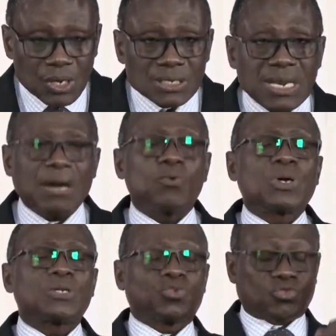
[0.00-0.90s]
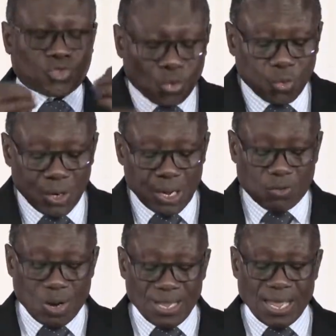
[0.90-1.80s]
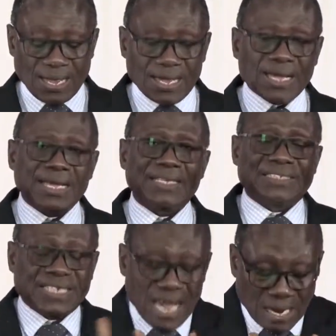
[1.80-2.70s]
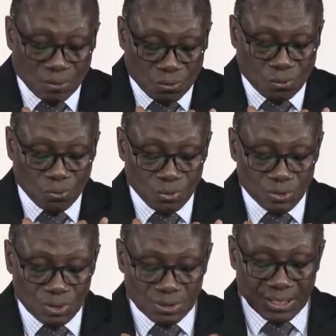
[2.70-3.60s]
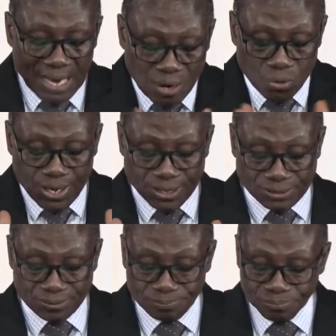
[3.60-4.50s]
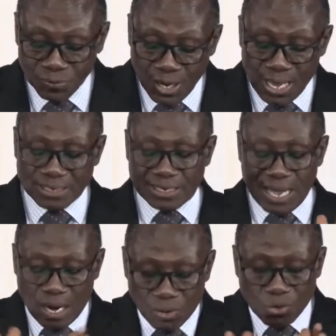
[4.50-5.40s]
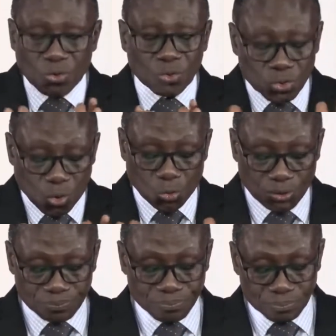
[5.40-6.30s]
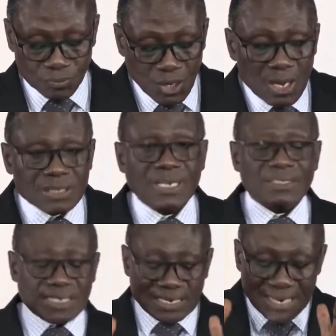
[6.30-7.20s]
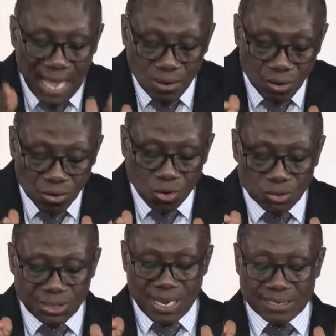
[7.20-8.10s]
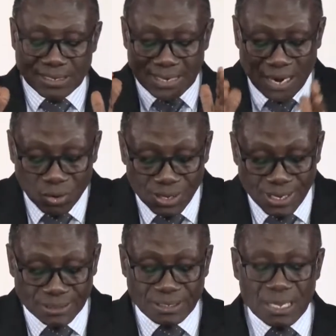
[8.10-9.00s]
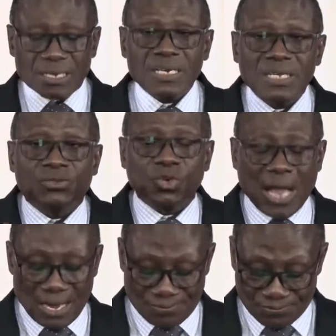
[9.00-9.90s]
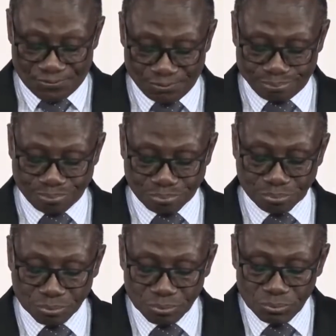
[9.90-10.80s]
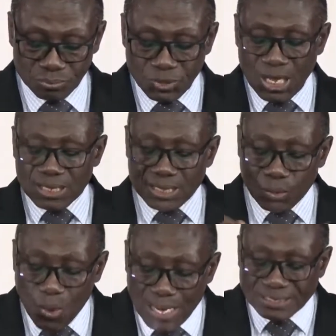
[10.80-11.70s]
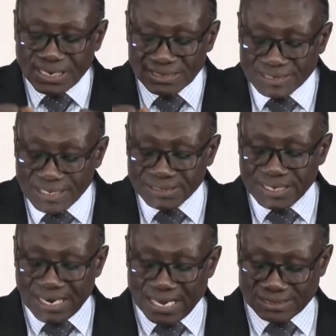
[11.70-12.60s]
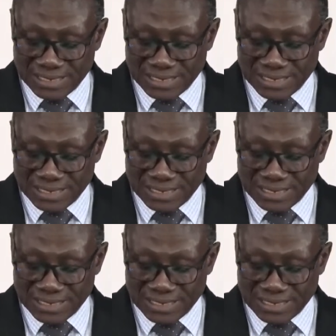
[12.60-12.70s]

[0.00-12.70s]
na wo de toto kwan a eye tia no ho the narrow gate and the narrow road. He says the narrow road and the narrow gate lead to life. The word translated as